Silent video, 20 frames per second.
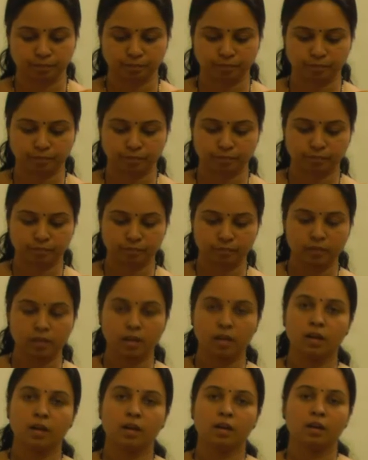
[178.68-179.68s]

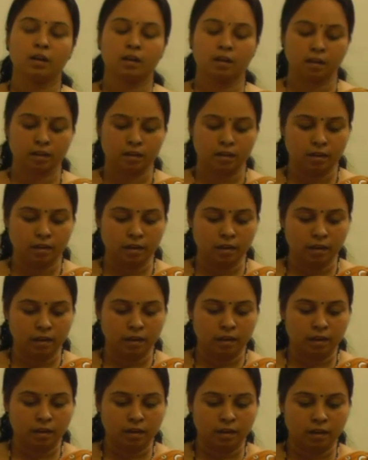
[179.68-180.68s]

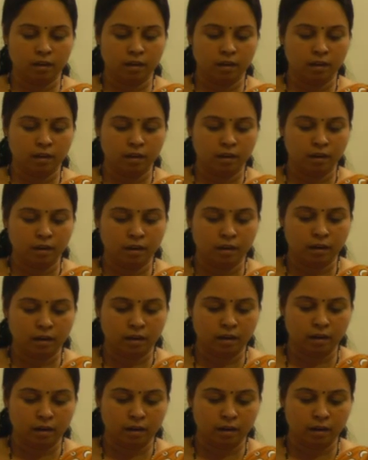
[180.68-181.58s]
No one is speaking in this clip.